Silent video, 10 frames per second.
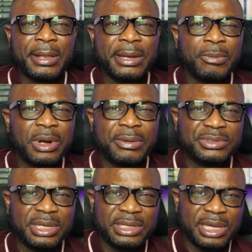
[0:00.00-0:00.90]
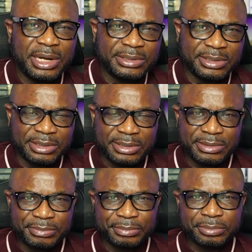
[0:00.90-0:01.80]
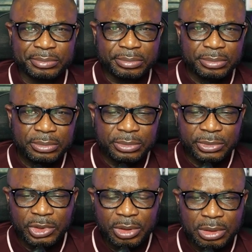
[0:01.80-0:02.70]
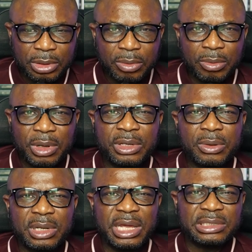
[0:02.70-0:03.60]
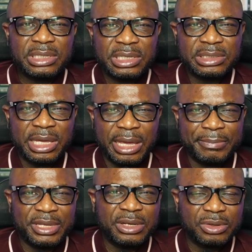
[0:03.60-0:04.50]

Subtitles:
What I'm saying here is this: when the colonialists came, they